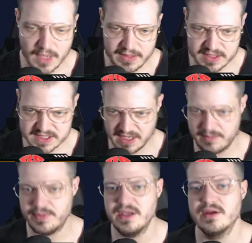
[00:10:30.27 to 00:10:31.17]
And let's take
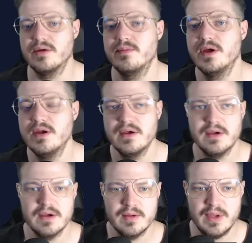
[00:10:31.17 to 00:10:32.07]
a peek at them.
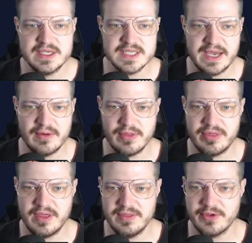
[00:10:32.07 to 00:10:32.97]
Because I don't
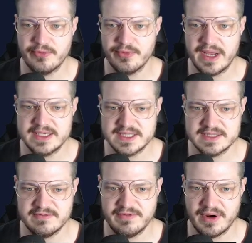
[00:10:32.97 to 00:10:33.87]
think the race
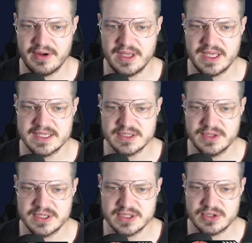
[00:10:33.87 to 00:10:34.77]
is very
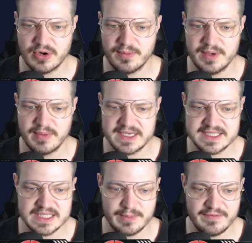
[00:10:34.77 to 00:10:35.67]
easily determined by
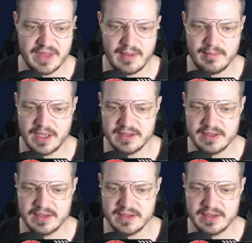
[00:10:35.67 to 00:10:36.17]
some of them.